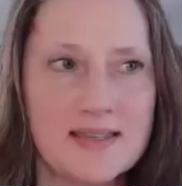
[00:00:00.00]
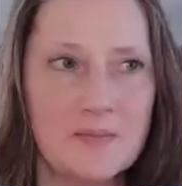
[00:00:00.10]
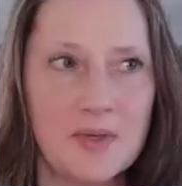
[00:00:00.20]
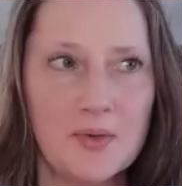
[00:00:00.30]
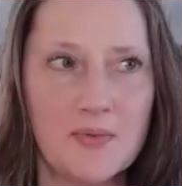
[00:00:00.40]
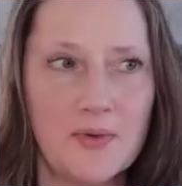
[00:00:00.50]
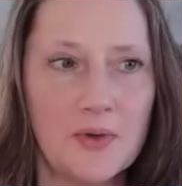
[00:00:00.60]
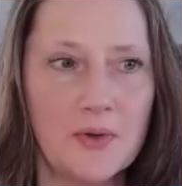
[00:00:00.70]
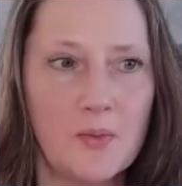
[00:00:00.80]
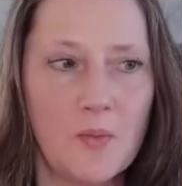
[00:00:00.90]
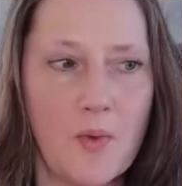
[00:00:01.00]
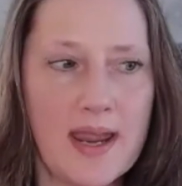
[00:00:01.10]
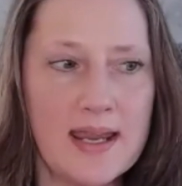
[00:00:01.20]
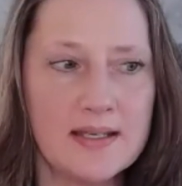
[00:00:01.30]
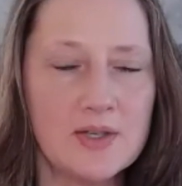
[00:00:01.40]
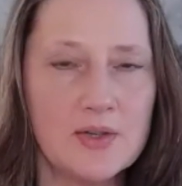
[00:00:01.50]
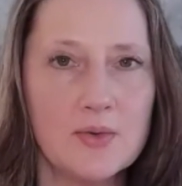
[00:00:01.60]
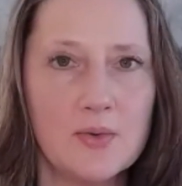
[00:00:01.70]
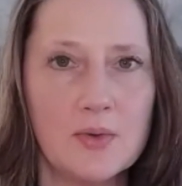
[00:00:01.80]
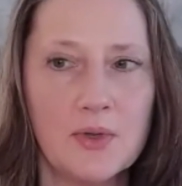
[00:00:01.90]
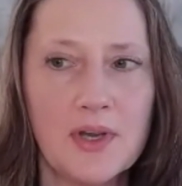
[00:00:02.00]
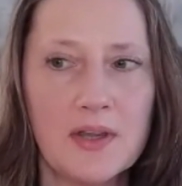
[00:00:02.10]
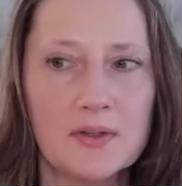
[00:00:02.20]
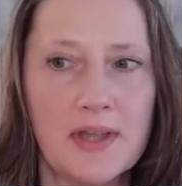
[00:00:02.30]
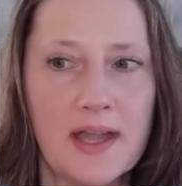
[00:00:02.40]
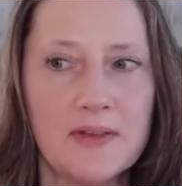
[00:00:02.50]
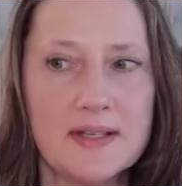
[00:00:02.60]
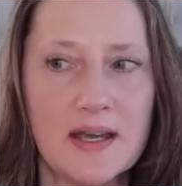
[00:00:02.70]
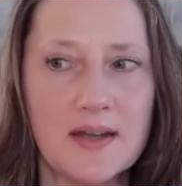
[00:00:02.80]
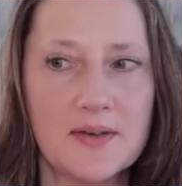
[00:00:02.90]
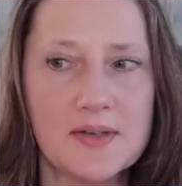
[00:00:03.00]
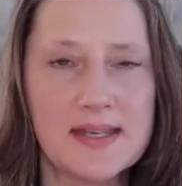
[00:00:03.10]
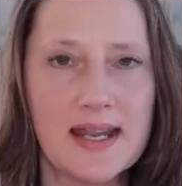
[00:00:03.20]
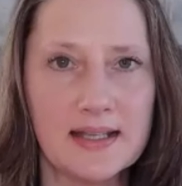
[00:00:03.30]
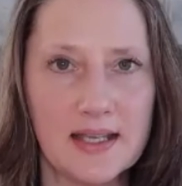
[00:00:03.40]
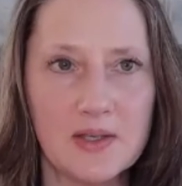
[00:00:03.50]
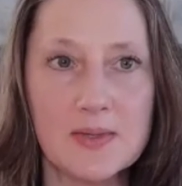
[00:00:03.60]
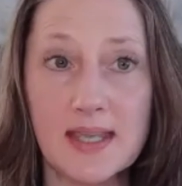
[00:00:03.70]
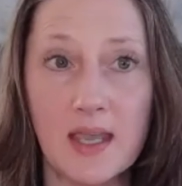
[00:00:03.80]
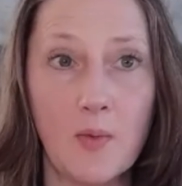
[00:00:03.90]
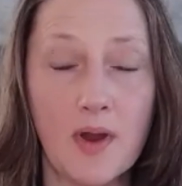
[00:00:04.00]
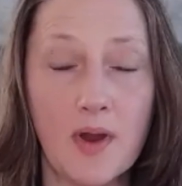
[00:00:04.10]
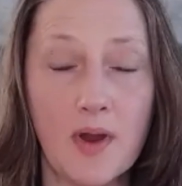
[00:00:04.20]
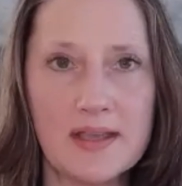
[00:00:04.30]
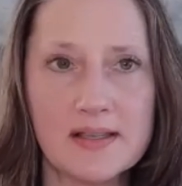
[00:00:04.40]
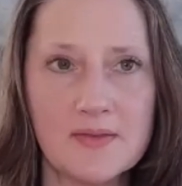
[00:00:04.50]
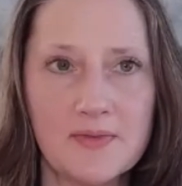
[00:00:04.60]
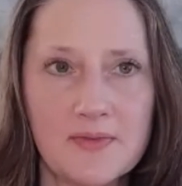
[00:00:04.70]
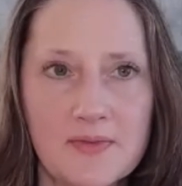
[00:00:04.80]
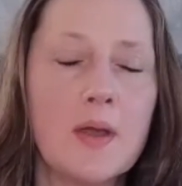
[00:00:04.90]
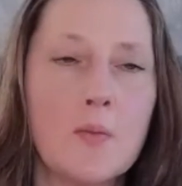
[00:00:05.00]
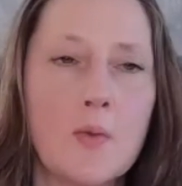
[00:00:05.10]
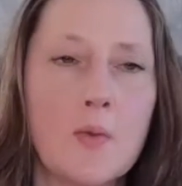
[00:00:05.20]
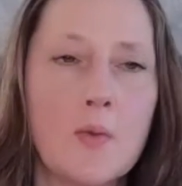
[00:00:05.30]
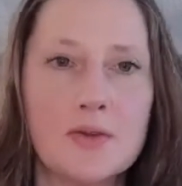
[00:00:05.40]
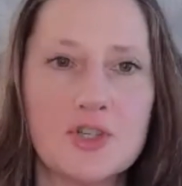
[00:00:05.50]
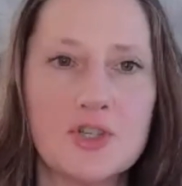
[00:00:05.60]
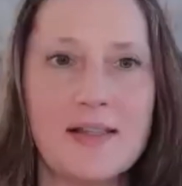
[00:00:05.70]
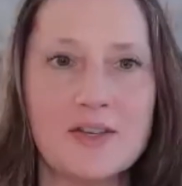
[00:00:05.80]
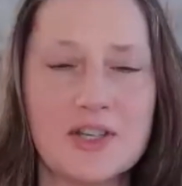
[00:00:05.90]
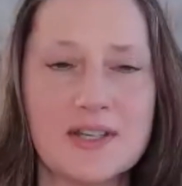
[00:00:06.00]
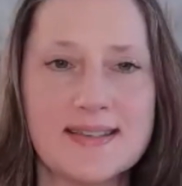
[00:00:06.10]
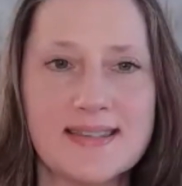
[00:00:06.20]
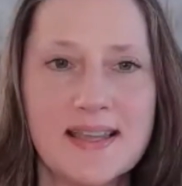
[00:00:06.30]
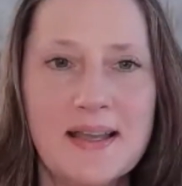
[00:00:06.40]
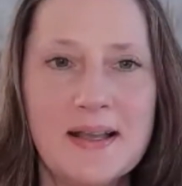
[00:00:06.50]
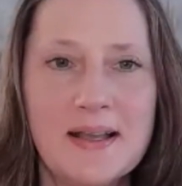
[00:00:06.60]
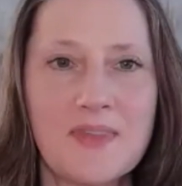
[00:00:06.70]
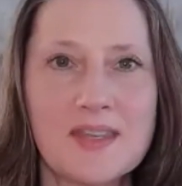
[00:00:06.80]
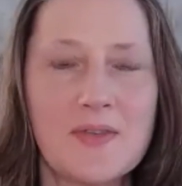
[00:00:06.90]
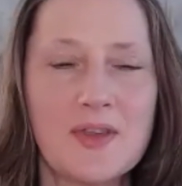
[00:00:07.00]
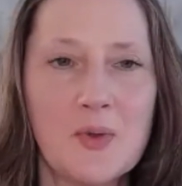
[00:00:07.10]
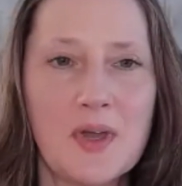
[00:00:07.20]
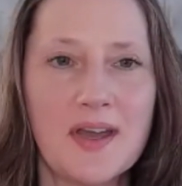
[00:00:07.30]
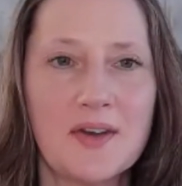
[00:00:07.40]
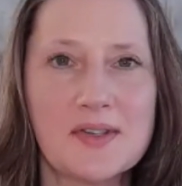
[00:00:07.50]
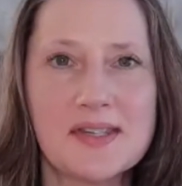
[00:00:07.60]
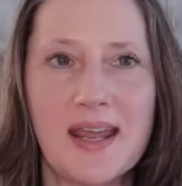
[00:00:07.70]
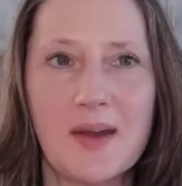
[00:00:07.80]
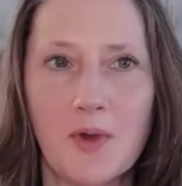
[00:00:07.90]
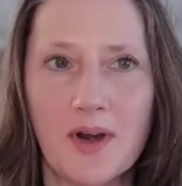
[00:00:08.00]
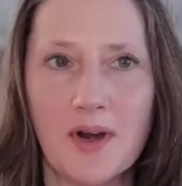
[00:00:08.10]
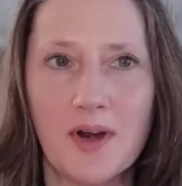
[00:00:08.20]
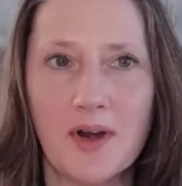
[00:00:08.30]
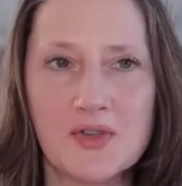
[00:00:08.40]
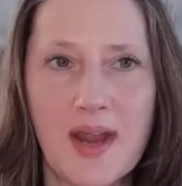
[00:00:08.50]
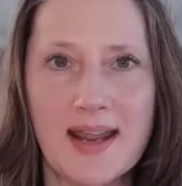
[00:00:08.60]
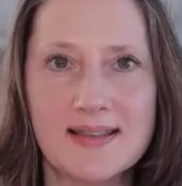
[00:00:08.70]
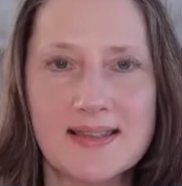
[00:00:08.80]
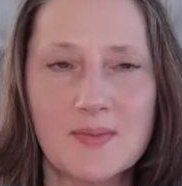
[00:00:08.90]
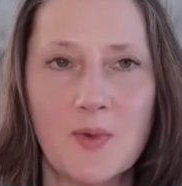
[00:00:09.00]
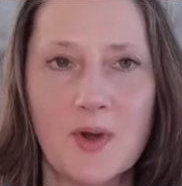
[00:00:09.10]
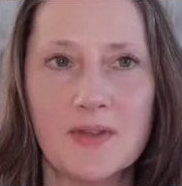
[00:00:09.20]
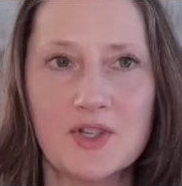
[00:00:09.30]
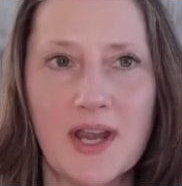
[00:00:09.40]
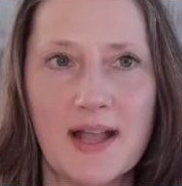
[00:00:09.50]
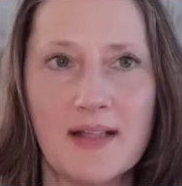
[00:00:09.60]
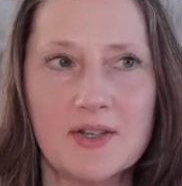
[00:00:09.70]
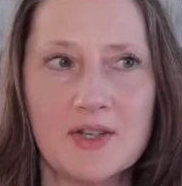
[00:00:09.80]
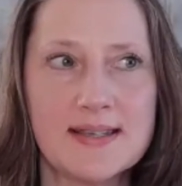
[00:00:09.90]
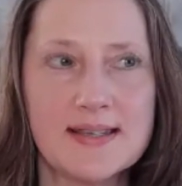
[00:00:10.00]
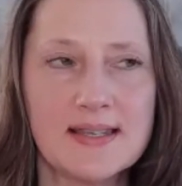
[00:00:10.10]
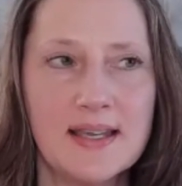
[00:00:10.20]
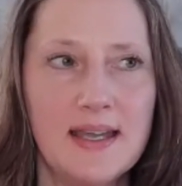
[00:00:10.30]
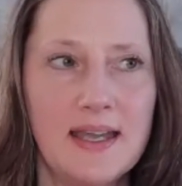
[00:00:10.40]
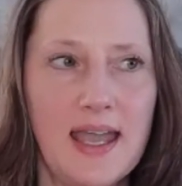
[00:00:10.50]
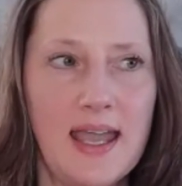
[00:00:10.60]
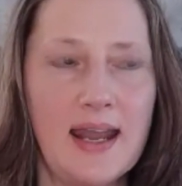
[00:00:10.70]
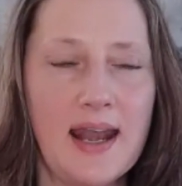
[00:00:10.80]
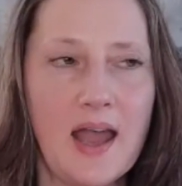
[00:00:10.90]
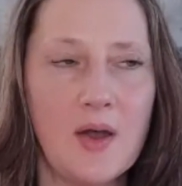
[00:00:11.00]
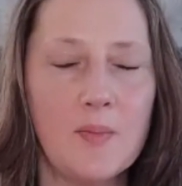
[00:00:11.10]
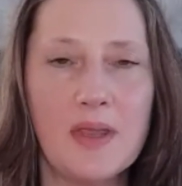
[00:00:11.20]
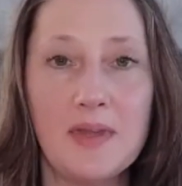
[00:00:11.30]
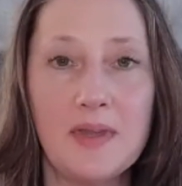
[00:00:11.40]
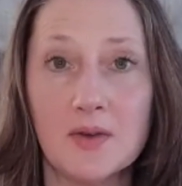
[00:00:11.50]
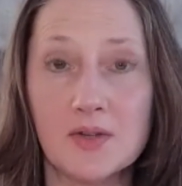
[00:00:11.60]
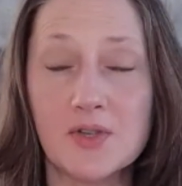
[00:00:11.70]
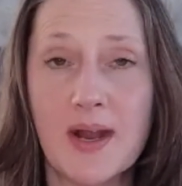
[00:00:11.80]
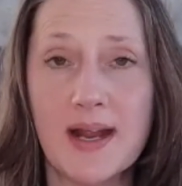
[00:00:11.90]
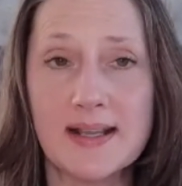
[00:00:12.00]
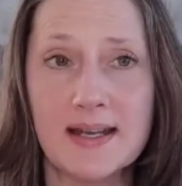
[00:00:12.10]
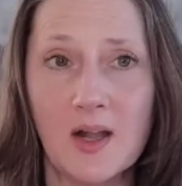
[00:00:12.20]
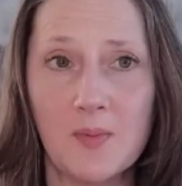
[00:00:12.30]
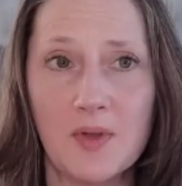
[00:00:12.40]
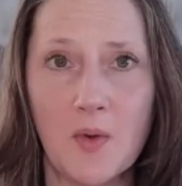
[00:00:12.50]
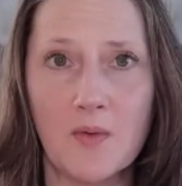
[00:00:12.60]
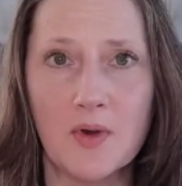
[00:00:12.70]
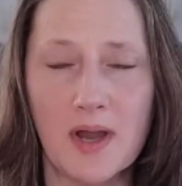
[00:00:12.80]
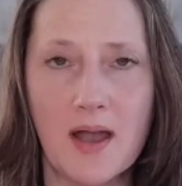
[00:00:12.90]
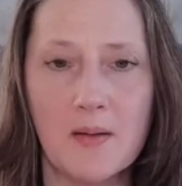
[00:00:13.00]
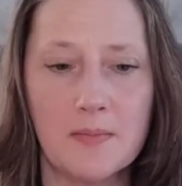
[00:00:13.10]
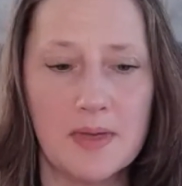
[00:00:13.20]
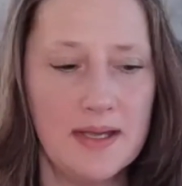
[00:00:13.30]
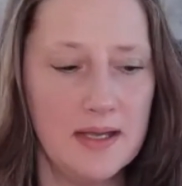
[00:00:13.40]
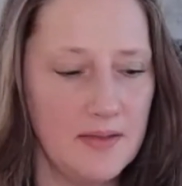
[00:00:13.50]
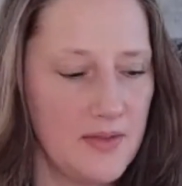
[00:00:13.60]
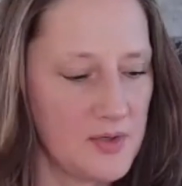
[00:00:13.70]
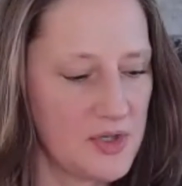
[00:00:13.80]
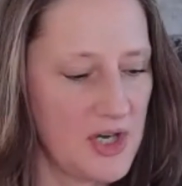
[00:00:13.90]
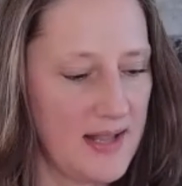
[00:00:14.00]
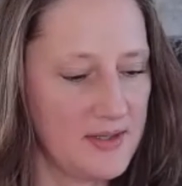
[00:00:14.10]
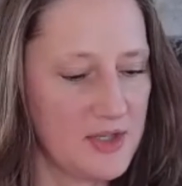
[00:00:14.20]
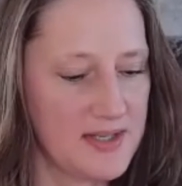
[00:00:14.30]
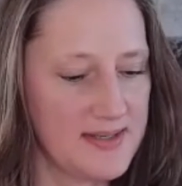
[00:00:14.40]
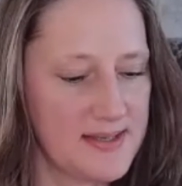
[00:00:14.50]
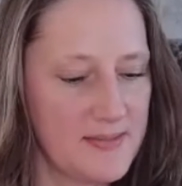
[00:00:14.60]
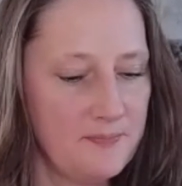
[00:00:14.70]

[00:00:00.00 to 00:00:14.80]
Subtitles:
beautiful way to look at your life and to understand, like you say, where are things flowing and where are there challenges, so that you can understand what are your strengths, what are the challenges, and how maybe your strengths can help you overcome those challenges.